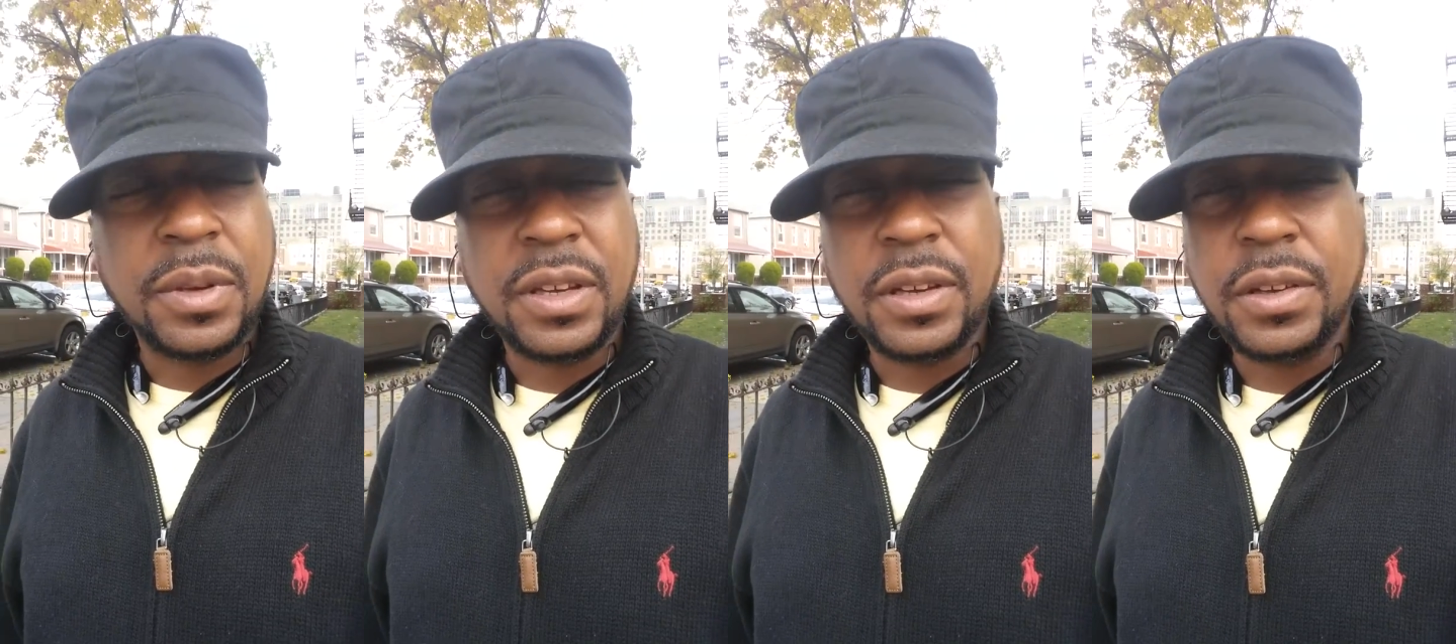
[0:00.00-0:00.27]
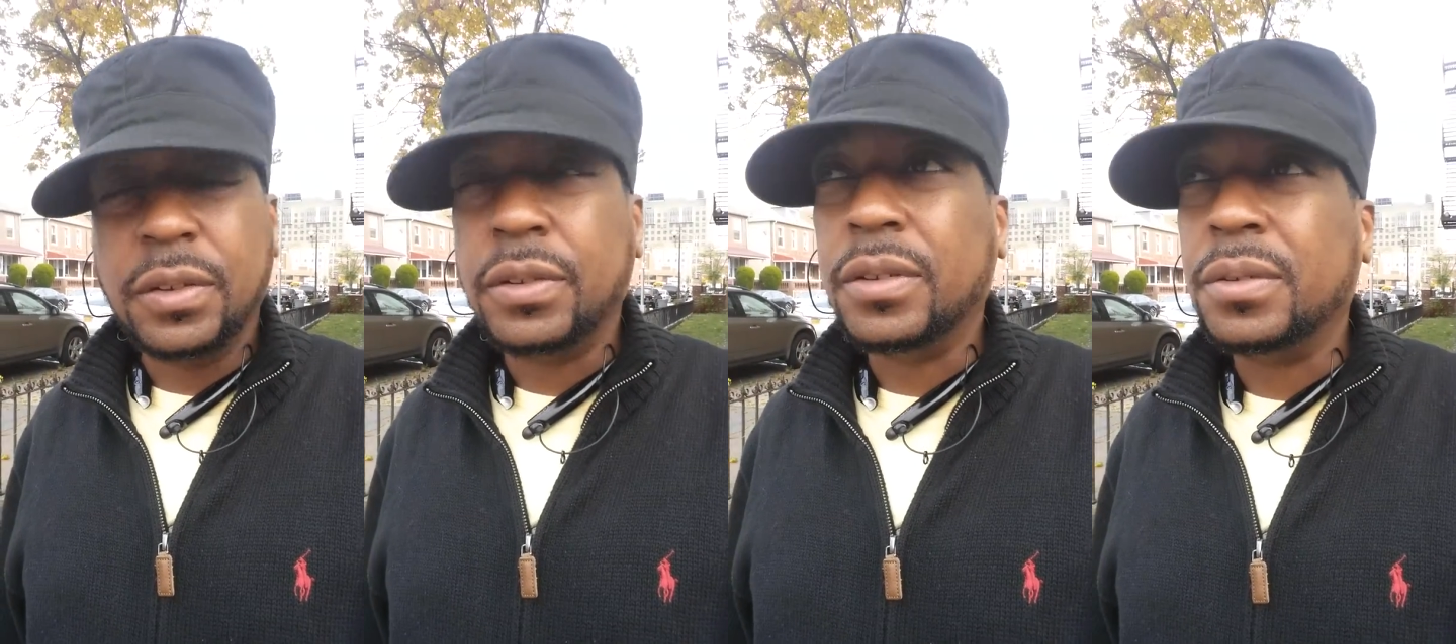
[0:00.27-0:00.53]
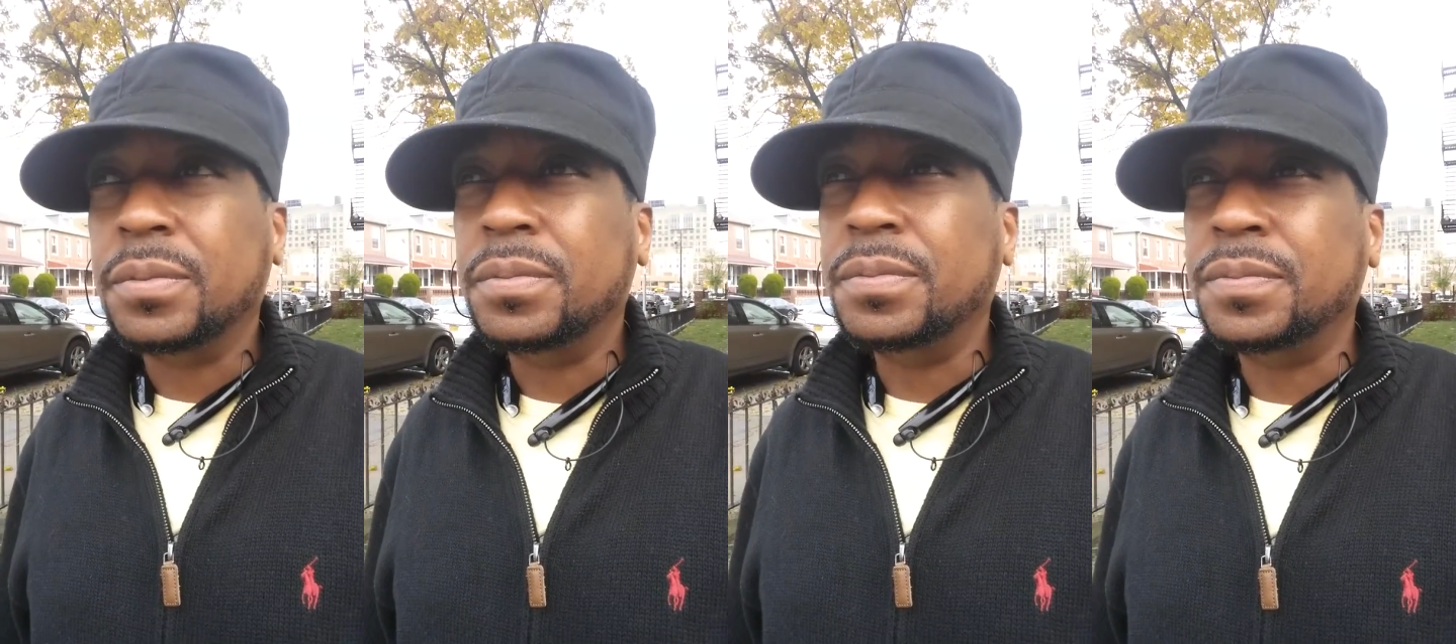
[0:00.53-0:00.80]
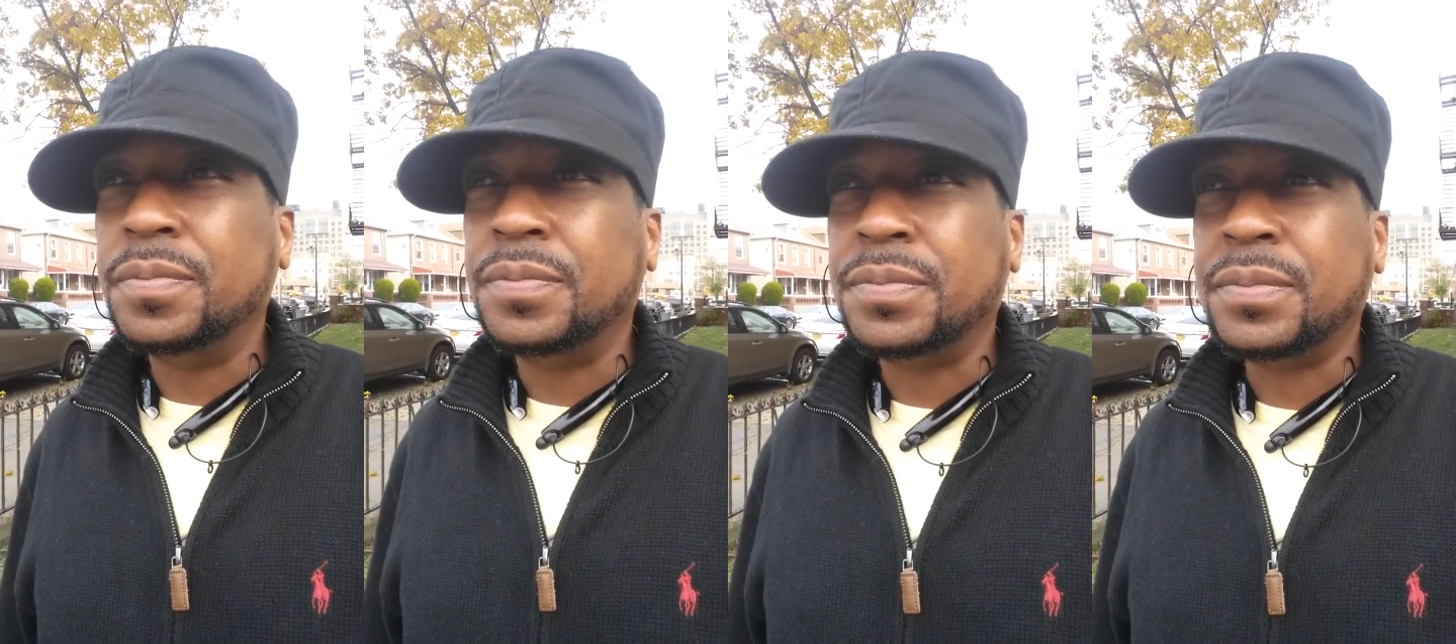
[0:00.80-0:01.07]
Because
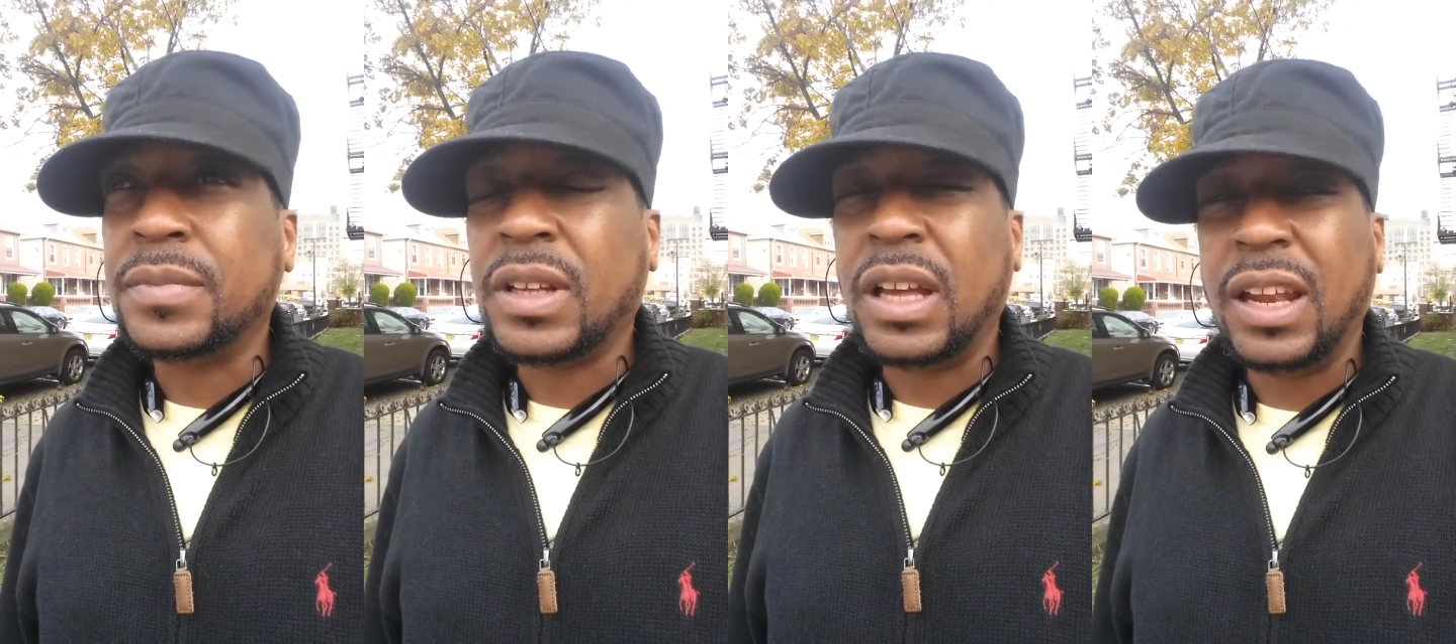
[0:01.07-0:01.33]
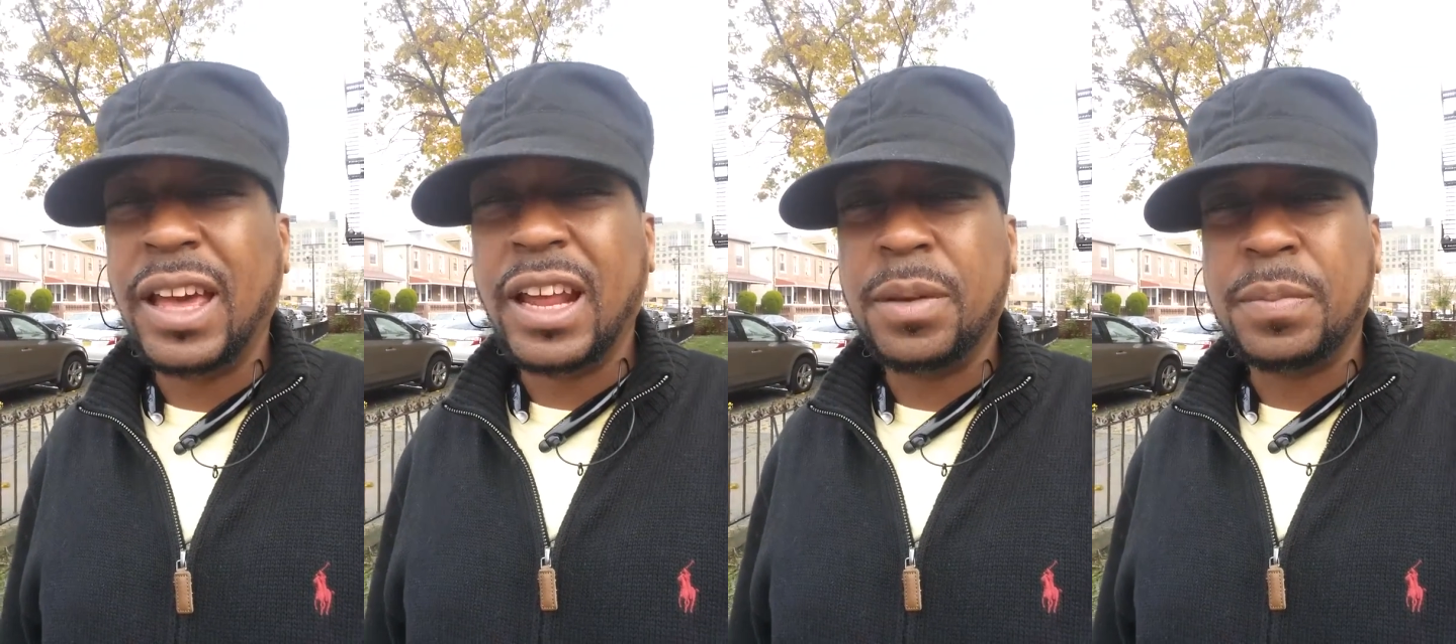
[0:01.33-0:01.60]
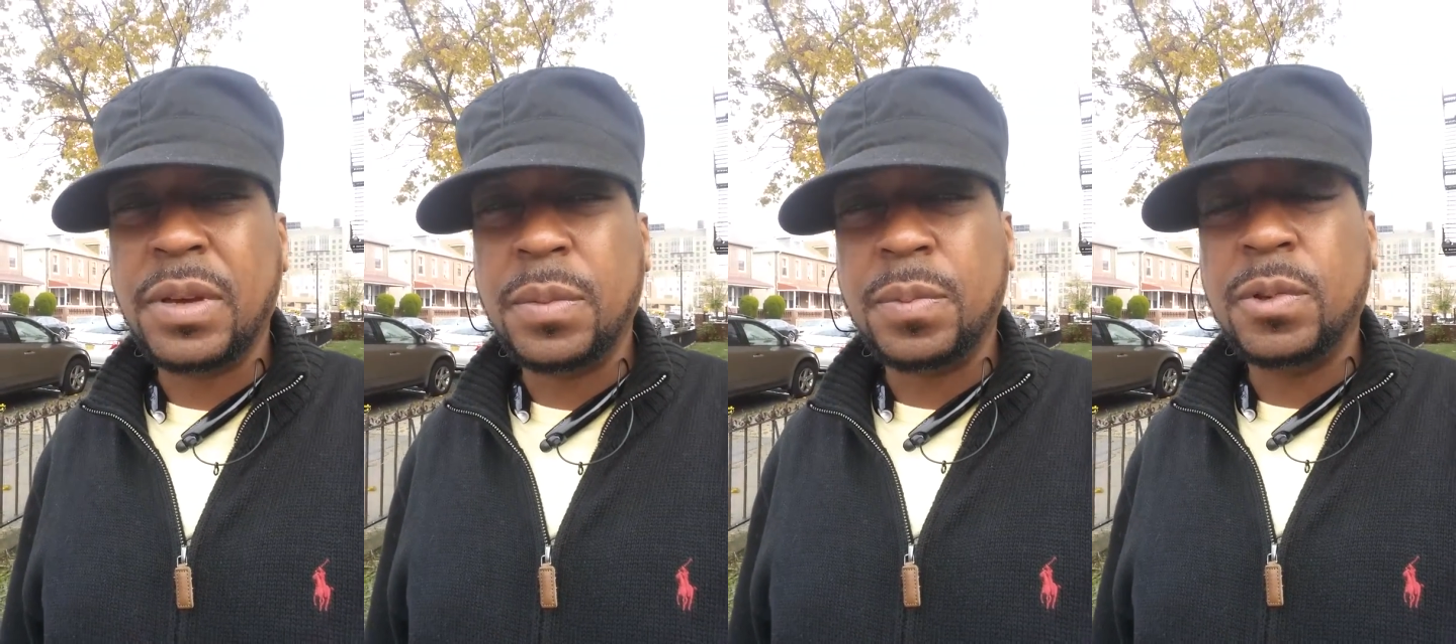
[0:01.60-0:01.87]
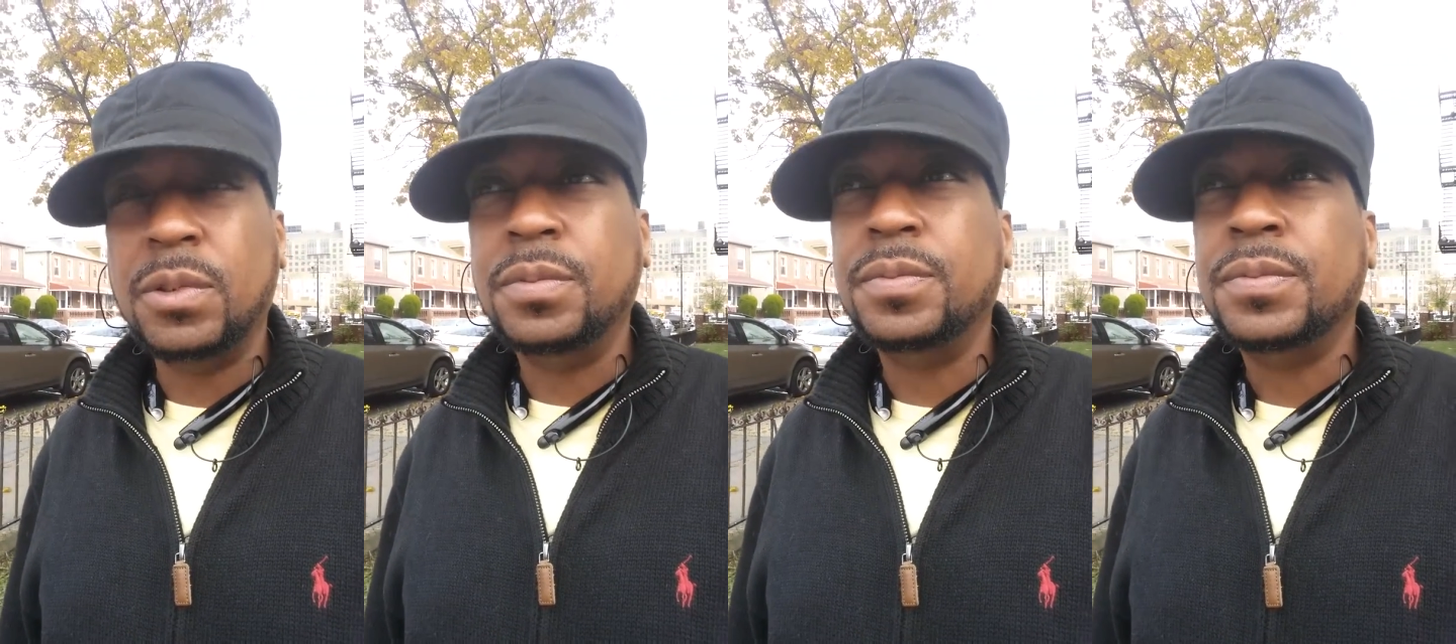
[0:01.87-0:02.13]
a lot of
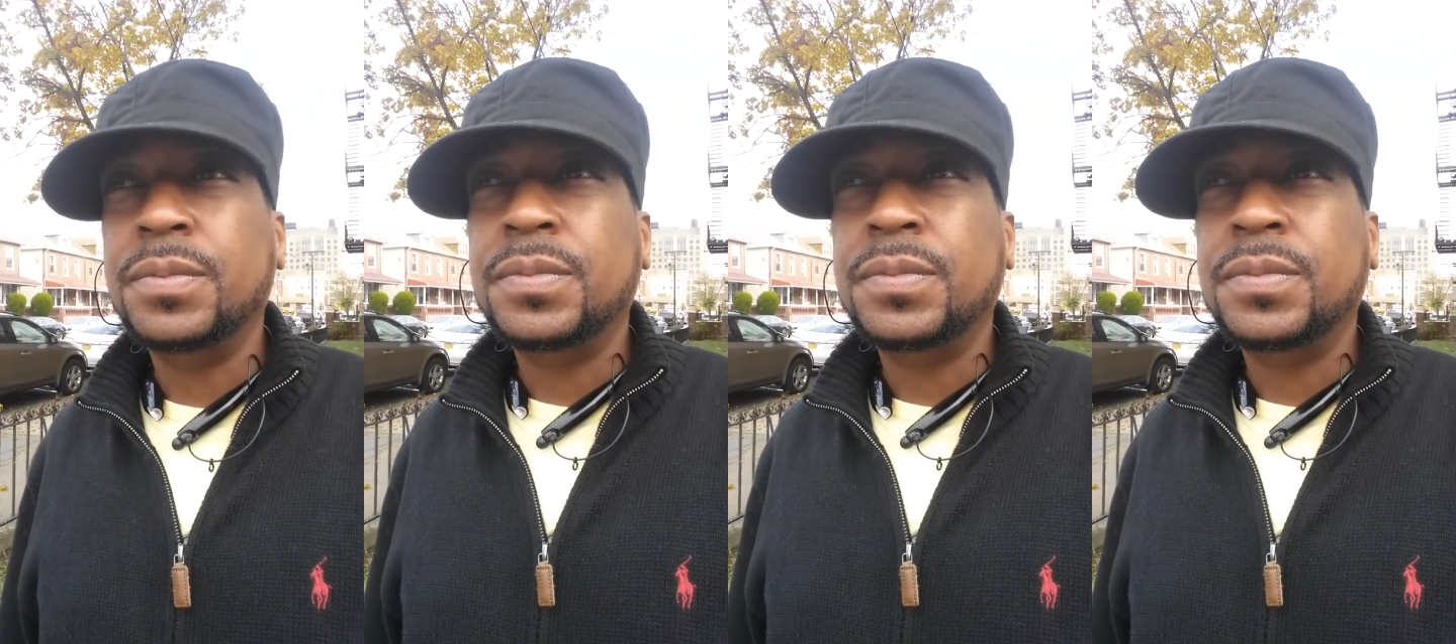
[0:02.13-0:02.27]
people,